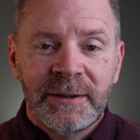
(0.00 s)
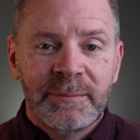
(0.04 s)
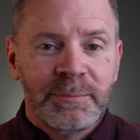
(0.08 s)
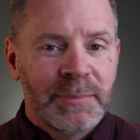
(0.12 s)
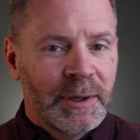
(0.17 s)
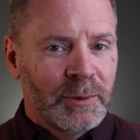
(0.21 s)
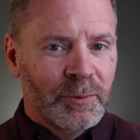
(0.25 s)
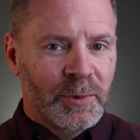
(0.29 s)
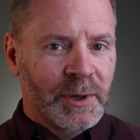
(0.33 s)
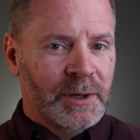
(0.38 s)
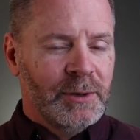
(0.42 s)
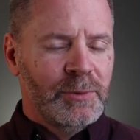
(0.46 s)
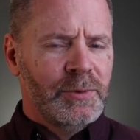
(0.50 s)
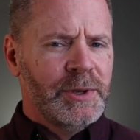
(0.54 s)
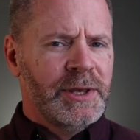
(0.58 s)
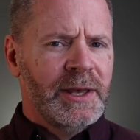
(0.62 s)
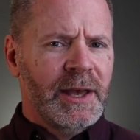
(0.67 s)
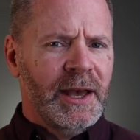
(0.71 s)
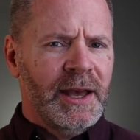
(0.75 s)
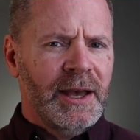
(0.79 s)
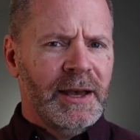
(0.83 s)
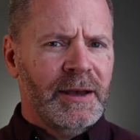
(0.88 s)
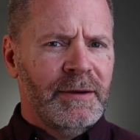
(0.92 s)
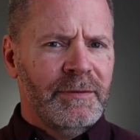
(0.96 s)
But what do we
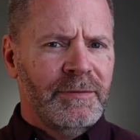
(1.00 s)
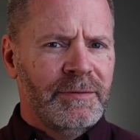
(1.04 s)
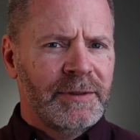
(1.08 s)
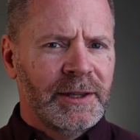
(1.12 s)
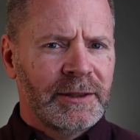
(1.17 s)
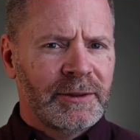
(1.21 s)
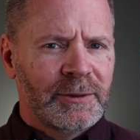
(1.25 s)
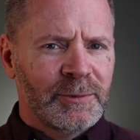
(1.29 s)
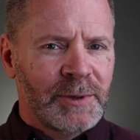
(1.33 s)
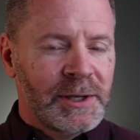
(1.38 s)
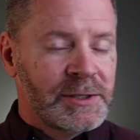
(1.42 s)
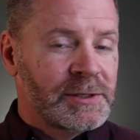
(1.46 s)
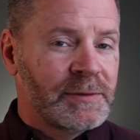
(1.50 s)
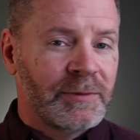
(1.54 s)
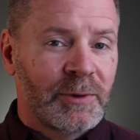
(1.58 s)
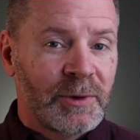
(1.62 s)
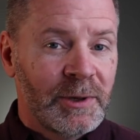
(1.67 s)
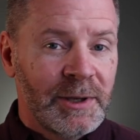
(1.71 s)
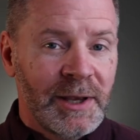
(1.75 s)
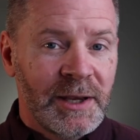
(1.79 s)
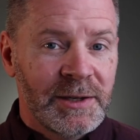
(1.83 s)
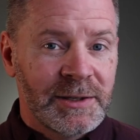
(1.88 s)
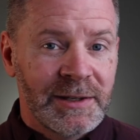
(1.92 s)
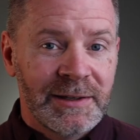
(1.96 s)
have that the rest of
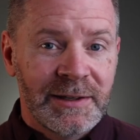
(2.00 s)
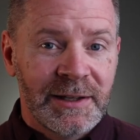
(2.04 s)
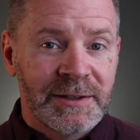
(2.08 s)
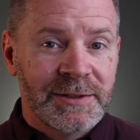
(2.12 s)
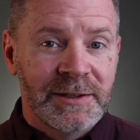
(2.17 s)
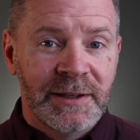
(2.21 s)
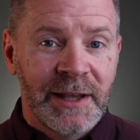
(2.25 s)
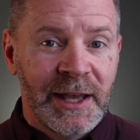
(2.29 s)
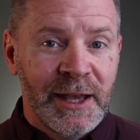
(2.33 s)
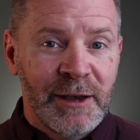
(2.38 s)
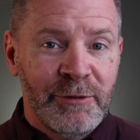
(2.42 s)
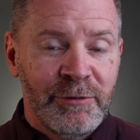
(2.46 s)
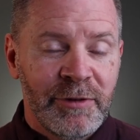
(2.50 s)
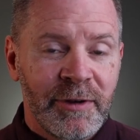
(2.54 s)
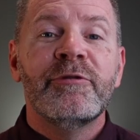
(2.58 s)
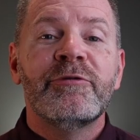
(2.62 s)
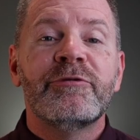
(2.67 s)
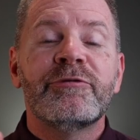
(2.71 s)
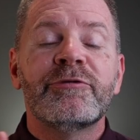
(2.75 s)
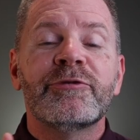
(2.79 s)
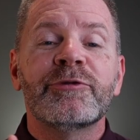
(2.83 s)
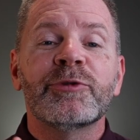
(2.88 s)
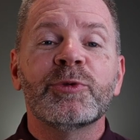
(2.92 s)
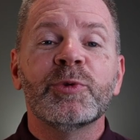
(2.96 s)
creation doesn't have?
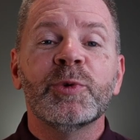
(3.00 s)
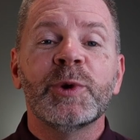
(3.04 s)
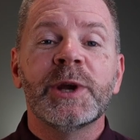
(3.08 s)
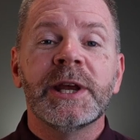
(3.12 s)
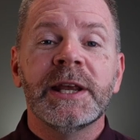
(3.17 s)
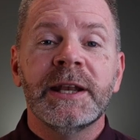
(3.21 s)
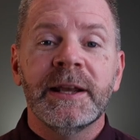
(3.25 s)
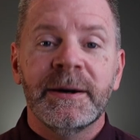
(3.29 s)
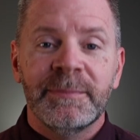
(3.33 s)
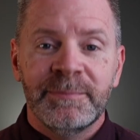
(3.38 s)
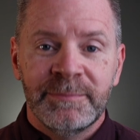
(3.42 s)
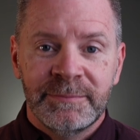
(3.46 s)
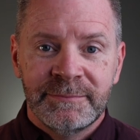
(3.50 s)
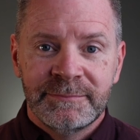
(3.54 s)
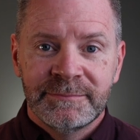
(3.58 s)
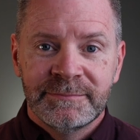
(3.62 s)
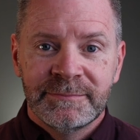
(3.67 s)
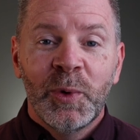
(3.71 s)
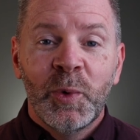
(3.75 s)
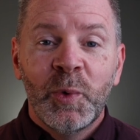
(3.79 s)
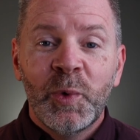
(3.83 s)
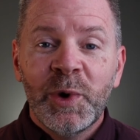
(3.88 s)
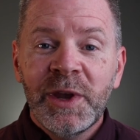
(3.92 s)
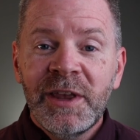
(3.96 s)
Freedom.
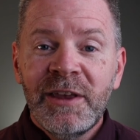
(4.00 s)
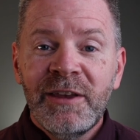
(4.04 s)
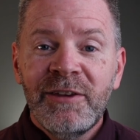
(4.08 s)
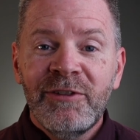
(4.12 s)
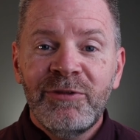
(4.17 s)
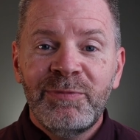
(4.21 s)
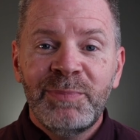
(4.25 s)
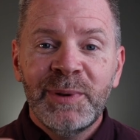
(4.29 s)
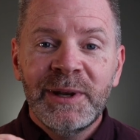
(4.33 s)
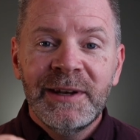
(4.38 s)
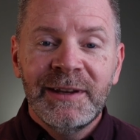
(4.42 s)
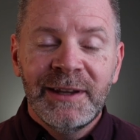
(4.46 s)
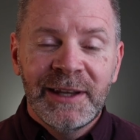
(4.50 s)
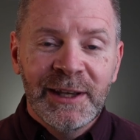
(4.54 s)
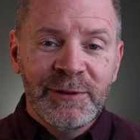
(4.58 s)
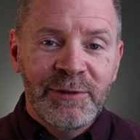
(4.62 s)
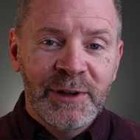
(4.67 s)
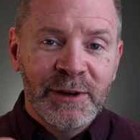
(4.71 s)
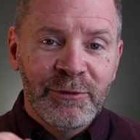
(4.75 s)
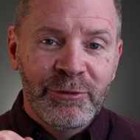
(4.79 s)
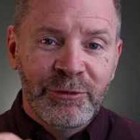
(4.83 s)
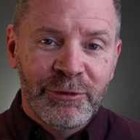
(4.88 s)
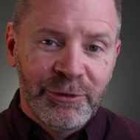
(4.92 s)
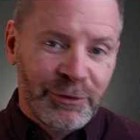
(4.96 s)
We've been
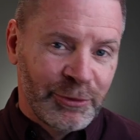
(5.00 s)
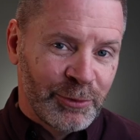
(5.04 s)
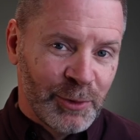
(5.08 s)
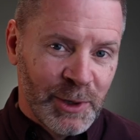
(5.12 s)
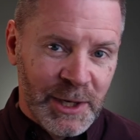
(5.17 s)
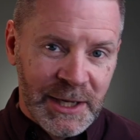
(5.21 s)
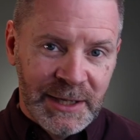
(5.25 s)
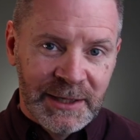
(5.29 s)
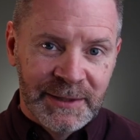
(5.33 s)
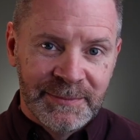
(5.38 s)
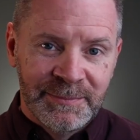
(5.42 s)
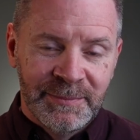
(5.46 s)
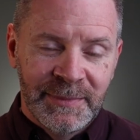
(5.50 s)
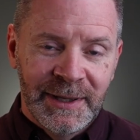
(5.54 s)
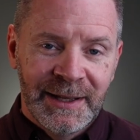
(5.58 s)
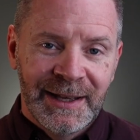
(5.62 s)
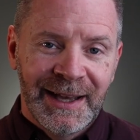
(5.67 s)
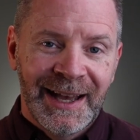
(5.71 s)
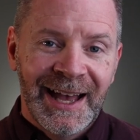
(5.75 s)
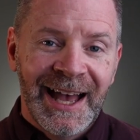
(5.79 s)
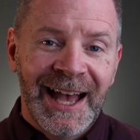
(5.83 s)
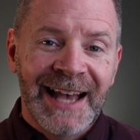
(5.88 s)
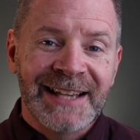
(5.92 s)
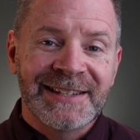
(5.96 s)
given freedom
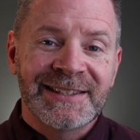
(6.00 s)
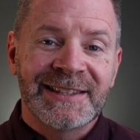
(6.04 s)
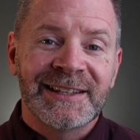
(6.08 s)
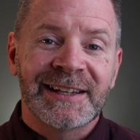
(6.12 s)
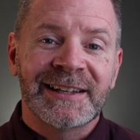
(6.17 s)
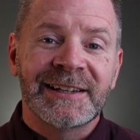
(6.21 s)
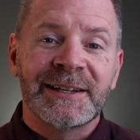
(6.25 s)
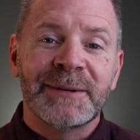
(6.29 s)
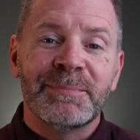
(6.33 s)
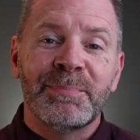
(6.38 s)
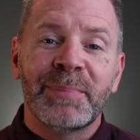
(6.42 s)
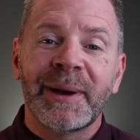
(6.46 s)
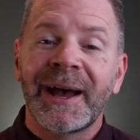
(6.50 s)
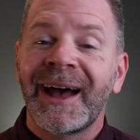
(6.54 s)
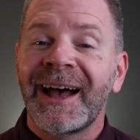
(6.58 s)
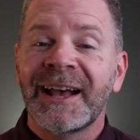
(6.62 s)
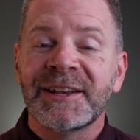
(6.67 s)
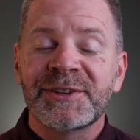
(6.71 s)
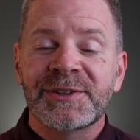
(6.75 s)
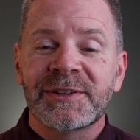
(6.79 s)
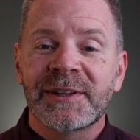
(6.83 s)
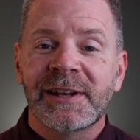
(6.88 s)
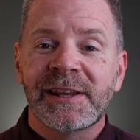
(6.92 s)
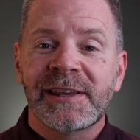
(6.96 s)
as the
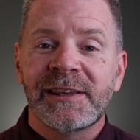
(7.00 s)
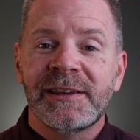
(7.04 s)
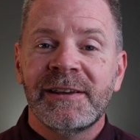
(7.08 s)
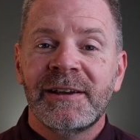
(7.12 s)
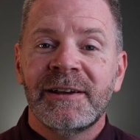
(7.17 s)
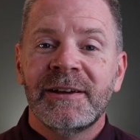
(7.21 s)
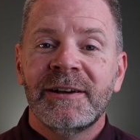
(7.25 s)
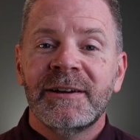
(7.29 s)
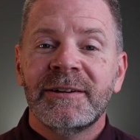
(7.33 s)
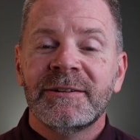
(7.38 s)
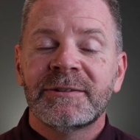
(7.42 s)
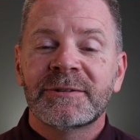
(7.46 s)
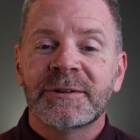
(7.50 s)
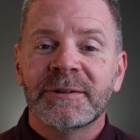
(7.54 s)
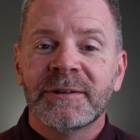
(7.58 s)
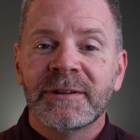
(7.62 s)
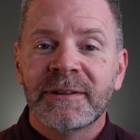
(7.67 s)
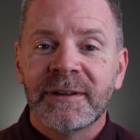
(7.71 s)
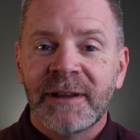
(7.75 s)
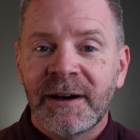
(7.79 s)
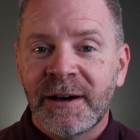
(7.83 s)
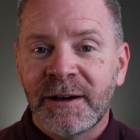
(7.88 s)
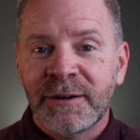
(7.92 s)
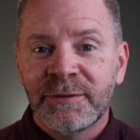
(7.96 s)
capacity to
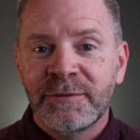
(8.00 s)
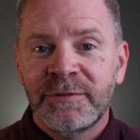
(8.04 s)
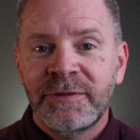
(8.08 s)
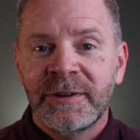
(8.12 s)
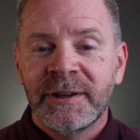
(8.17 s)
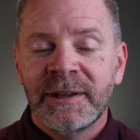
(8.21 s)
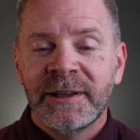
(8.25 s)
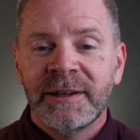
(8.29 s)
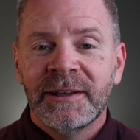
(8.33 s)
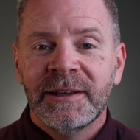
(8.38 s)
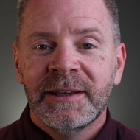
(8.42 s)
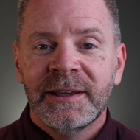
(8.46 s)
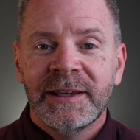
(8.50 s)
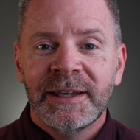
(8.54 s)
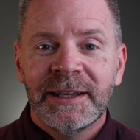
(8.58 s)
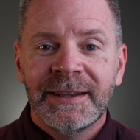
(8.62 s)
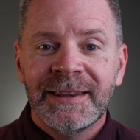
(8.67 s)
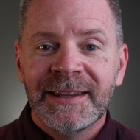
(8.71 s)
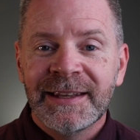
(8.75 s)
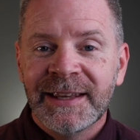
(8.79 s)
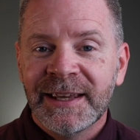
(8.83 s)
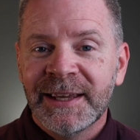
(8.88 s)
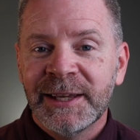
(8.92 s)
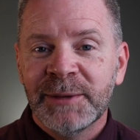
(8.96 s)
love in
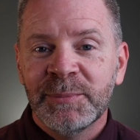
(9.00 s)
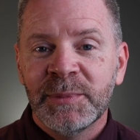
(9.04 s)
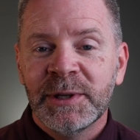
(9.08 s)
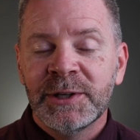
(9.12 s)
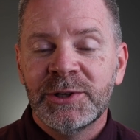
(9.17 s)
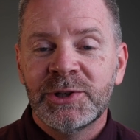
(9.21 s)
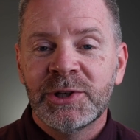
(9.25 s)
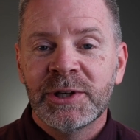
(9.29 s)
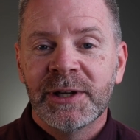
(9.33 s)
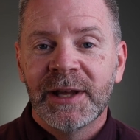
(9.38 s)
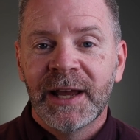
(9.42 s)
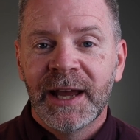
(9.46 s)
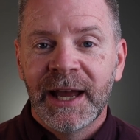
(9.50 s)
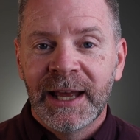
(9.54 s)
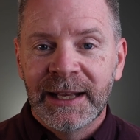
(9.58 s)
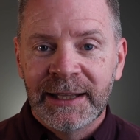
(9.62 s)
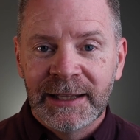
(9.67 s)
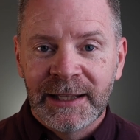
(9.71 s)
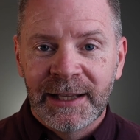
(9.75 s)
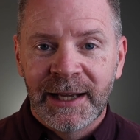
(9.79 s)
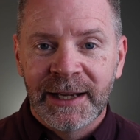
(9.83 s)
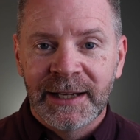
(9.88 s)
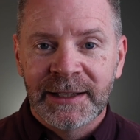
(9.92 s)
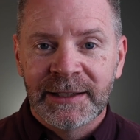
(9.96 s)
the image
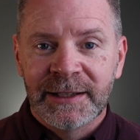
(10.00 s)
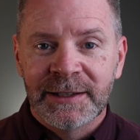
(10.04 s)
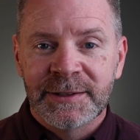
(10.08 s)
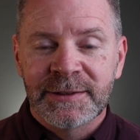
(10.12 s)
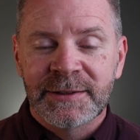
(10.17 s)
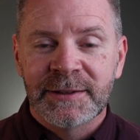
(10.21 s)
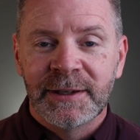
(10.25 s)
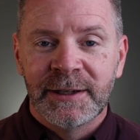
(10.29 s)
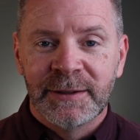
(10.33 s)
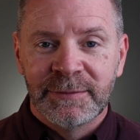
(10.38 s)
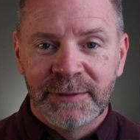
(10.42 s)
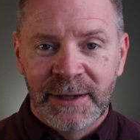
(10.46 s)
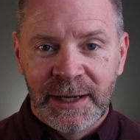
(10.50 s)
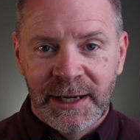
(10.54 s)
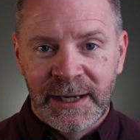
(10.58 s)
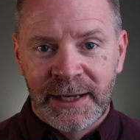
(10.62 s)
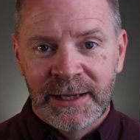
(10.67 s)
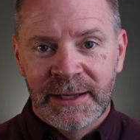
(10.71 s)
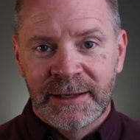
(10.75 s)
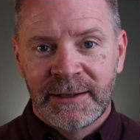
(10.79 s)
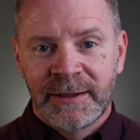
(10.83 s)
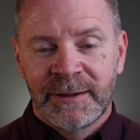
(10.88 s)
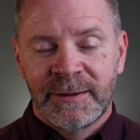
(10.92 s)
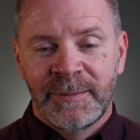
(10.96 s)
and likeness of
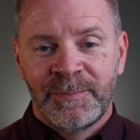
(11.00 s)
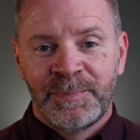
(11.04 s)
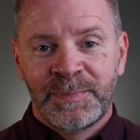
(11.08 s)
God.